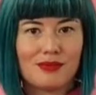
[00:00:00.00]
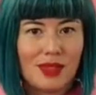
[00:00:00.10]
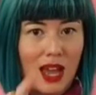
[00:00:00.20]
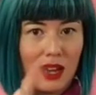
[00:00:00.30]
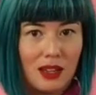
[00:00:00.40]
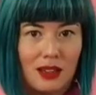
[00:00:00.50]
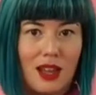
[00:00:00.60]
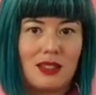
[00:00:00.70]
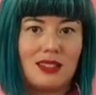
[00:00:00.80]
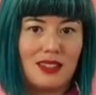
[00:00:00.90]
add
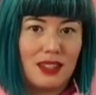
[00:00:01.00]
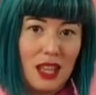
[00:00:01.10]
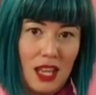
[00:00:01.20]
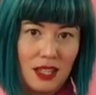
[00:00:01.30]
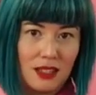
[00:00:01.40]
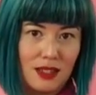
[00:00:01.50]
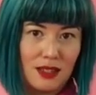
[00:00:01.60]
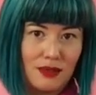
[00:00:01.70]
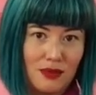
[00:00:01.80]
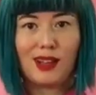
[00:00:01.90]
elastic to the ends,
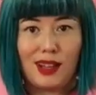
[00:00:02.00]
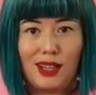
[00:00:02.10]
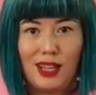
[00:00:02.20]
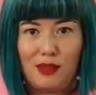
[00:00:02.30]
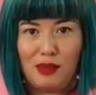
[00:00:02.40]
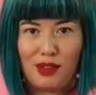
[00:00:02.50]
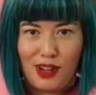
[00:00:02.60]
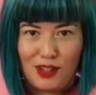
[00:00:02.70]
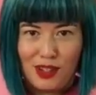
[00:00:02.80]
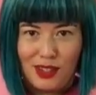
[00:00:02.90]
clean up your
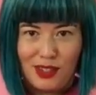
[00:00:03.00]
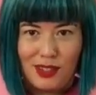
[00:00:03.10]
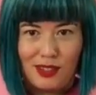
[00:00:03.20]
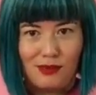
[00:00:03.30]
edges,